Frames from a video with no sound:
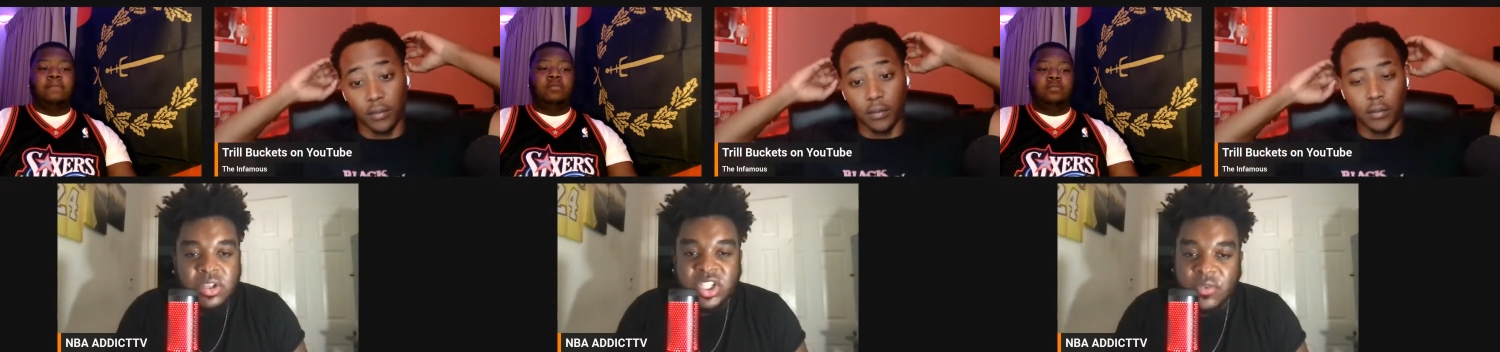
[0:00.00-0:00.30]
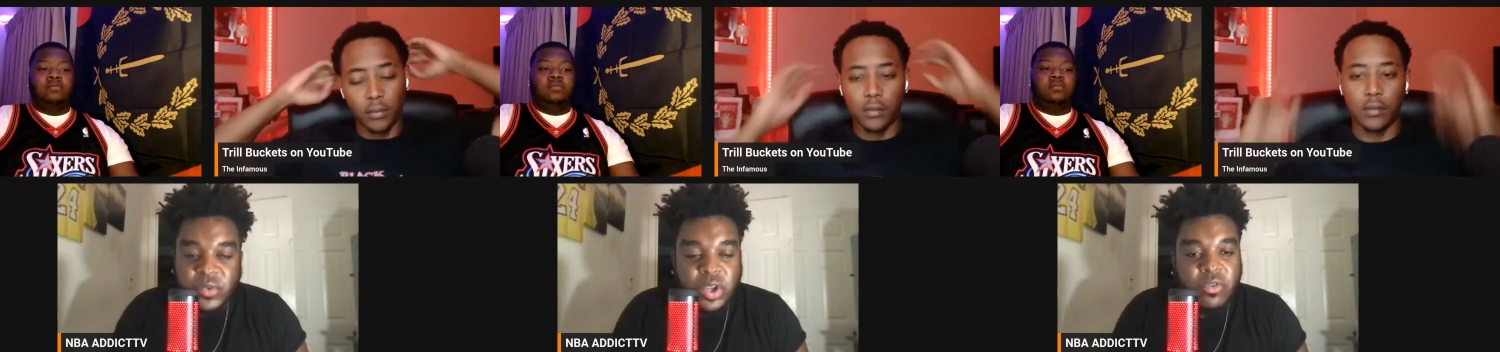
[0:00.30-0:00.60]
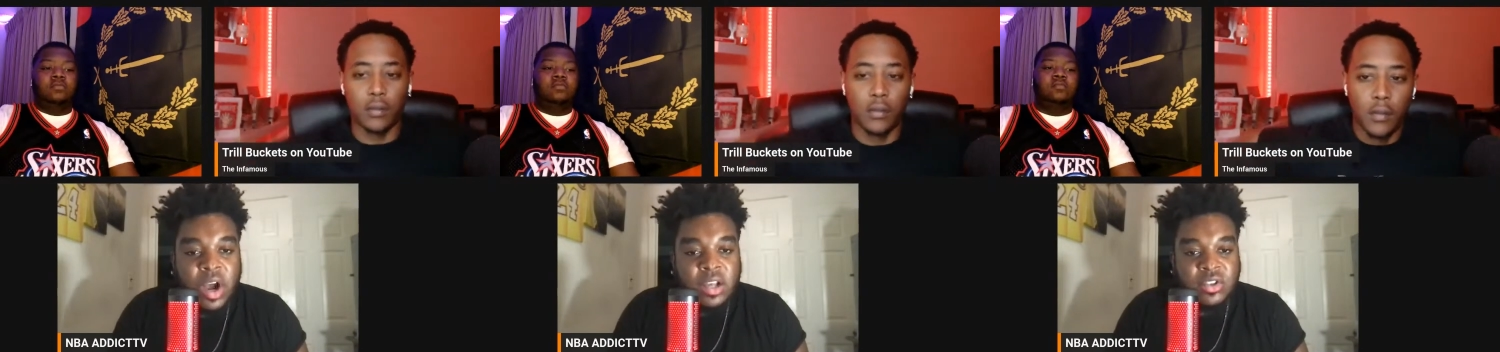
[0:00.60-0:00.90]
Speaker 1: shuffle your
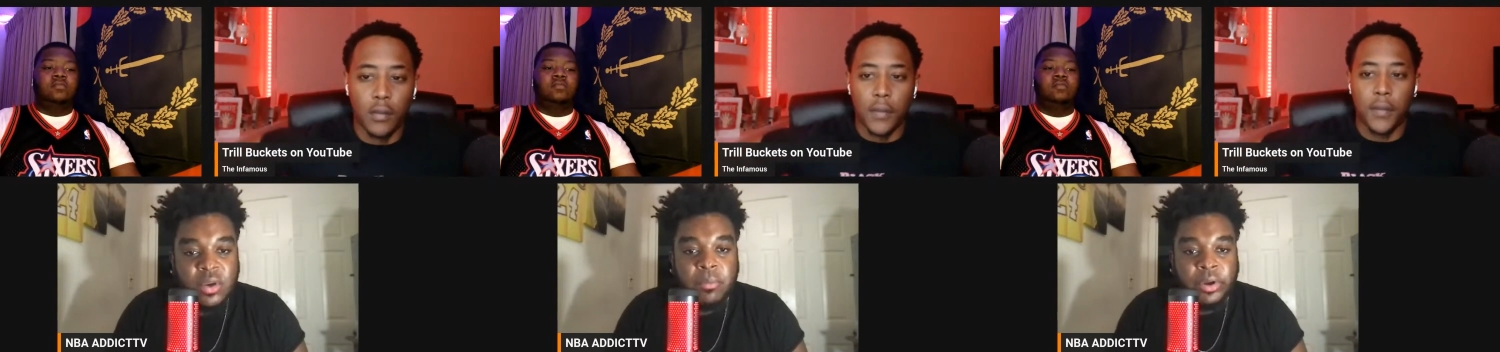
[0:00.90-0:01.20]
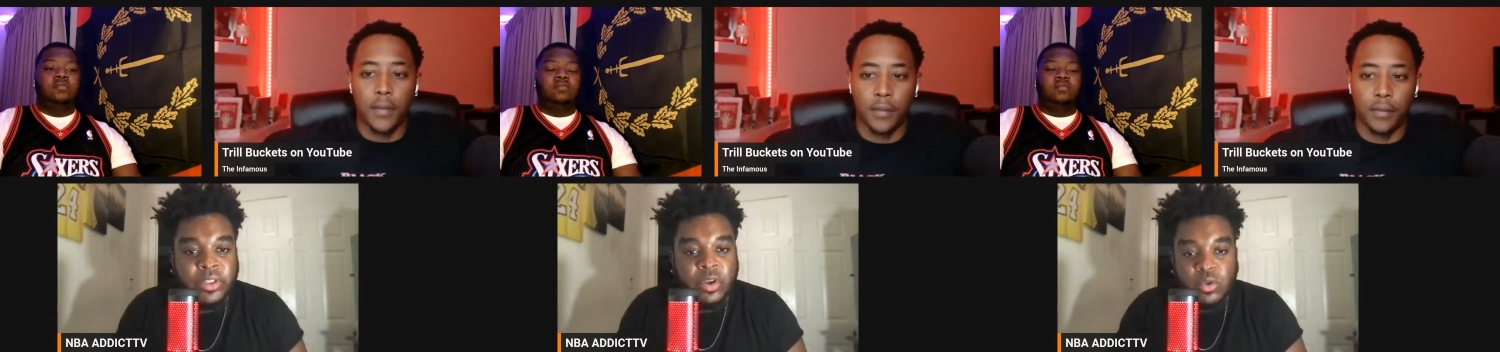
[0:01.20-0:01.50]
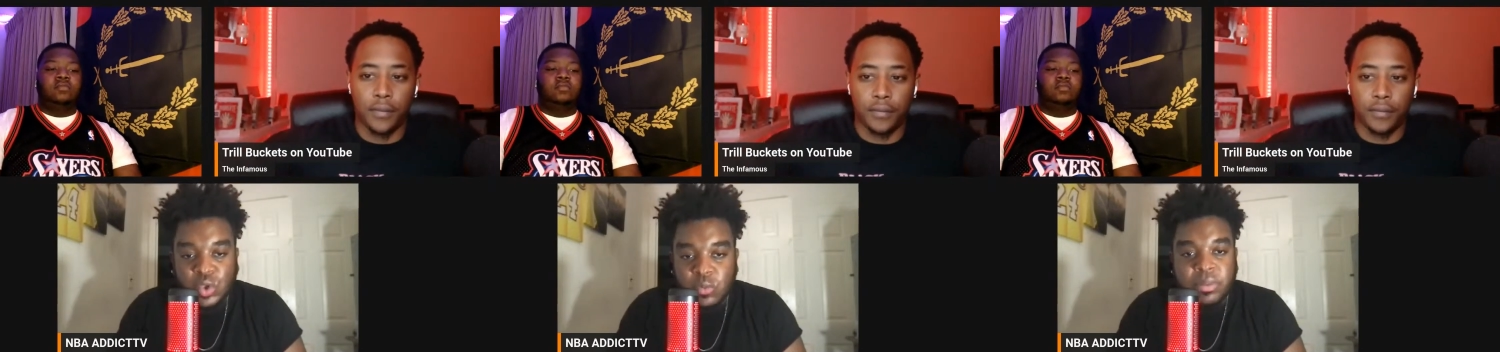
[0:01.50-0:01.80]
roster and bring
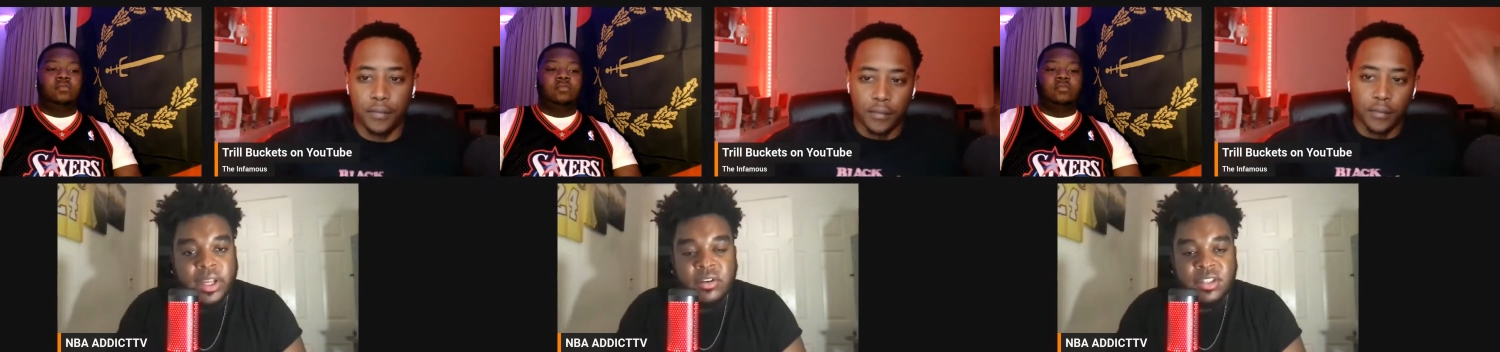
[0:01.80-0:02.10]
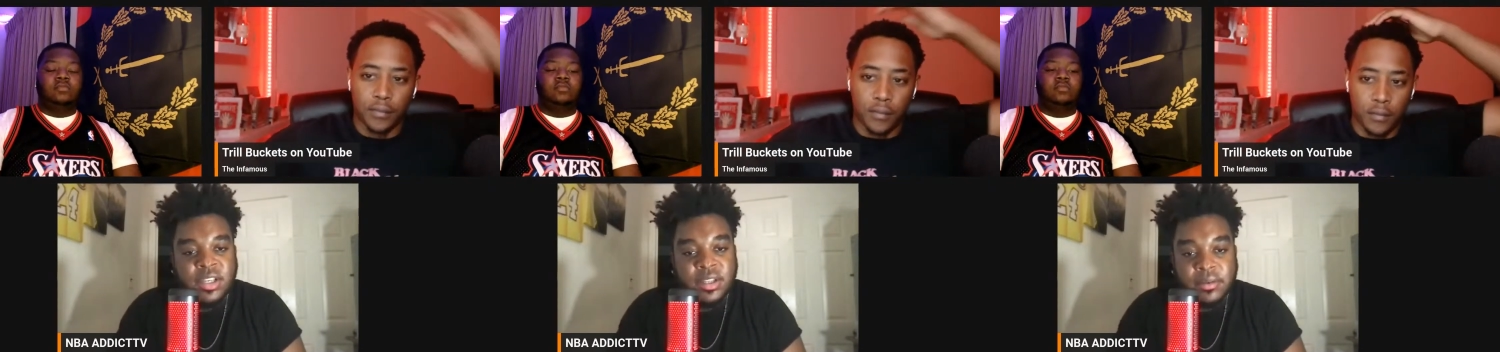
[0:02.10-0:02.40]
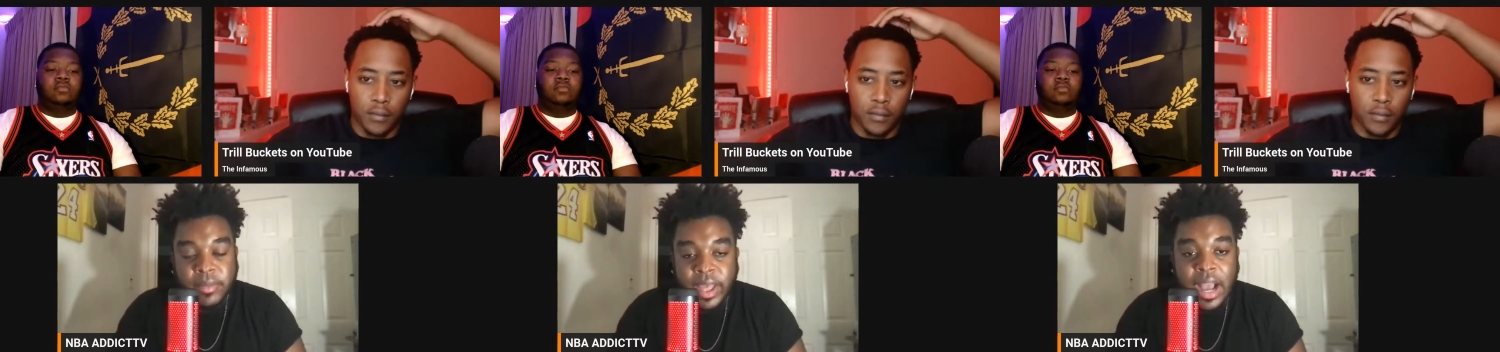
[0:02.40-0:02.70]
those two players in,
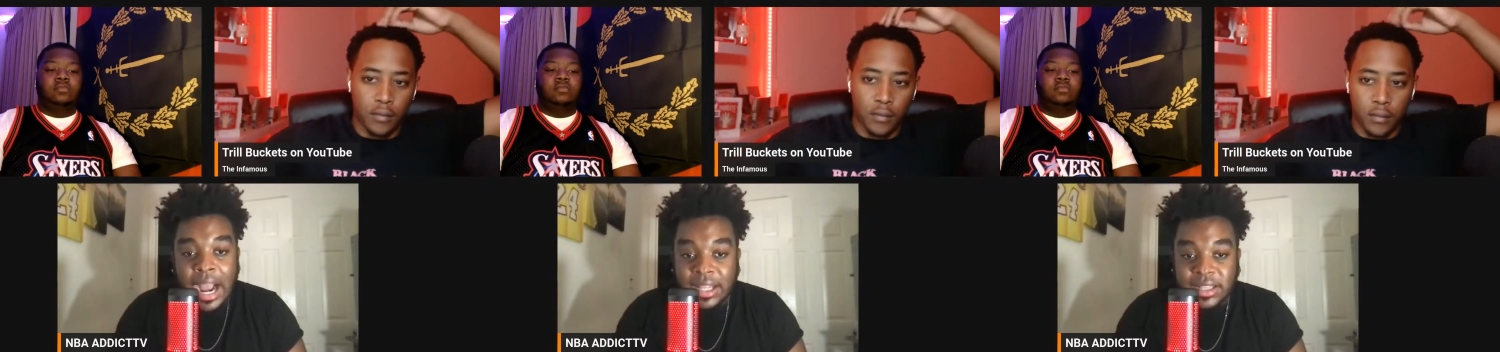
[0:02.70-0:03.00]
I